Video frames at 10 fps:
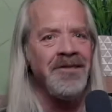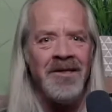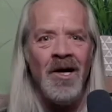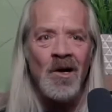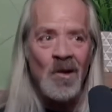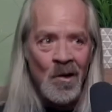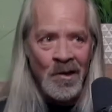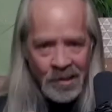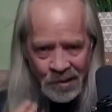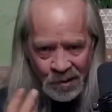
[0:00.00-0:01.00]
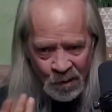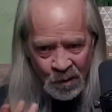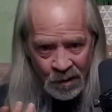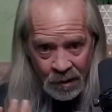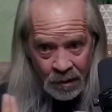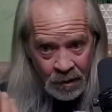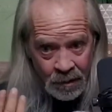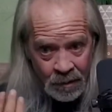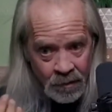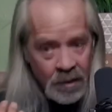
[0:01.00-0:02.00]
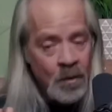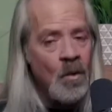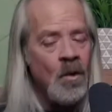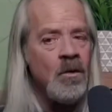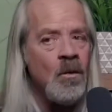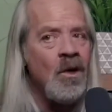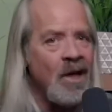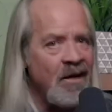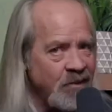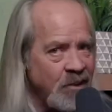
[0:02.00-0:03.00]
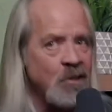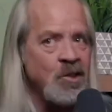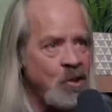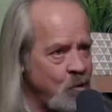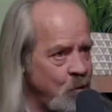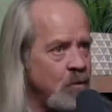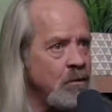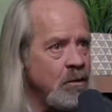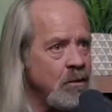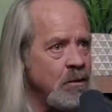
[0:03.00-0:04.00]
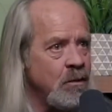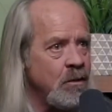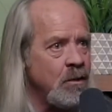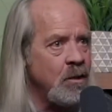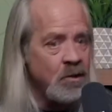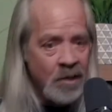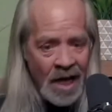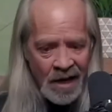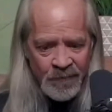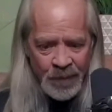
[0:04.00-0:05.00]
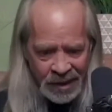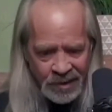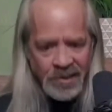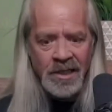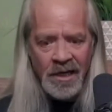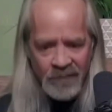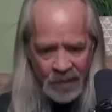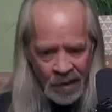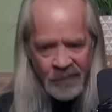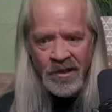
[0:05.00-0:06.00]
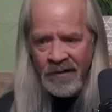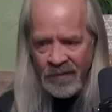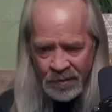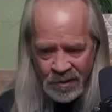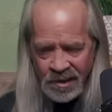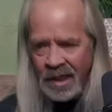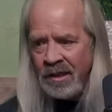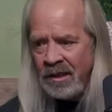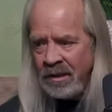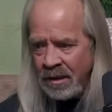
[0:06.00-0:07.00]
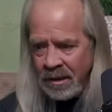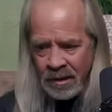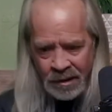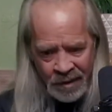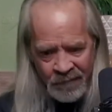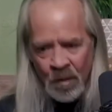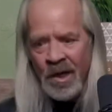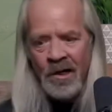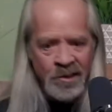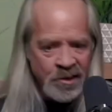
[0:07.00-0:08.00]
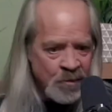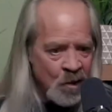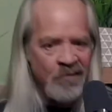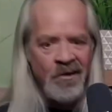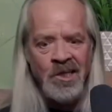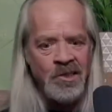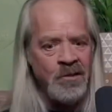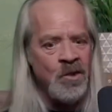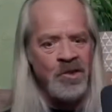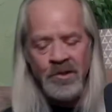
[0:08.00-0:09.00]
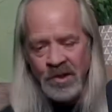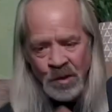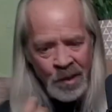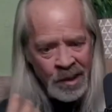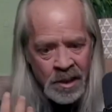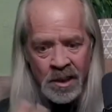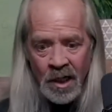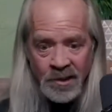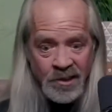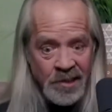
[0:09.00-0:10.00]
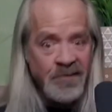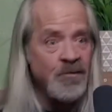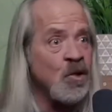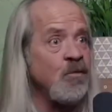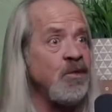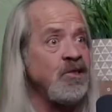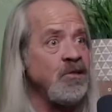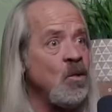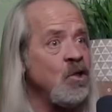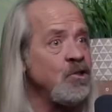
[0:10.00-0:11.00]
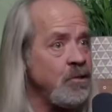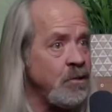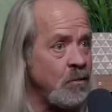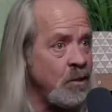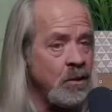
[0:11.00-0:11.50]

according to what life tells you, to have peace, to have love, to have understanding, to have awareness, motivation in what you're doing, a sense of purpose in what you're doing.